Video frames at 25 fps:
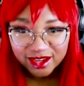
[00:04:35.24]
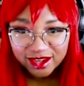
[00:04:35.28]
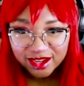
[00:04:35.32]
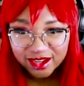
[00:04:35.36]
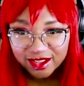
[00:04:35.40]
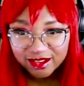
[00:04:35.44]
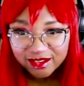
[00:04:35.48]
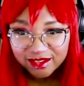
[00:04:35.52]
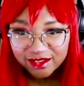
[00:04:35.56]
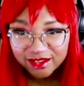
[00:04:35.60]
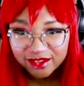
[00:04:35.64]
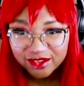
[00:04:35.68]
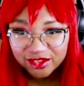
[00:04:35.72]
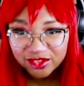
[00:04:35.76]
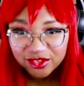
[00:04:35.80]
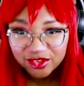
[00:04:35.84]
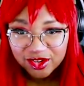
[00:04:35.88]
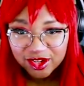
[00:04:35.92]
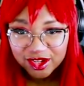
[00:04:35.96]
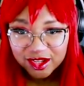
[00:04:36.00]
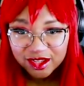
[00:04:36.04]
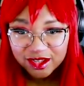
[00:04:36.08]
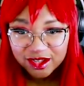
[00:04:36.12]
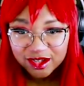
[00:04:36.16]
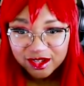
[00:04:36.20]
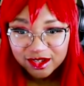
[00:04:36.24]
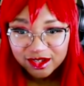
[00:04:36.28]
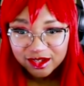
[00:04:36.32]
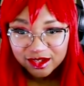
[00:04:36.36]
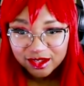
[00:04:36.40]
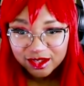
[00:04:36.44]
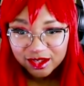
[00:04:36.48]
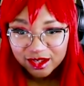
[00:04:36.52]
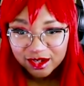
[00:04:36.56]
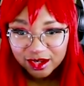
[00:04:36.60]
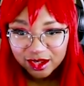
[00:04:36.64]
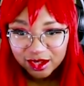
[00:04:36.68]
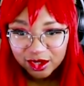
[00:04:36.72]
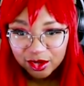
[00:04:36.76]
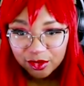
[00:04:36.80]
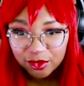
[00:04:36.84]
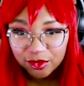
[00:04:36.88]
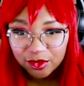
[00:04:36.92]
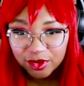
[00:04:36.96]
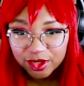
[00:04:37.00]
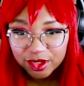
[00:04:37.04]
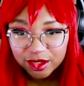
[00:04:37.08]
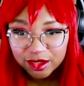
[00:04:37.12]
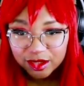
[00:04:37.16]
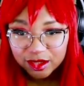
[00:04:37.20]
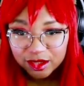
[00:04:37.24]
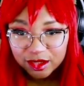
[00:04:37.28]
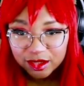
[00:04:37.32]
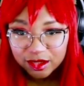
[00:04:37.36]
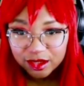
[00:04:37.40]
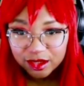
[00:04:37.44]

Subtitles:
I guess that's a dragon. Can I? Oh, I can.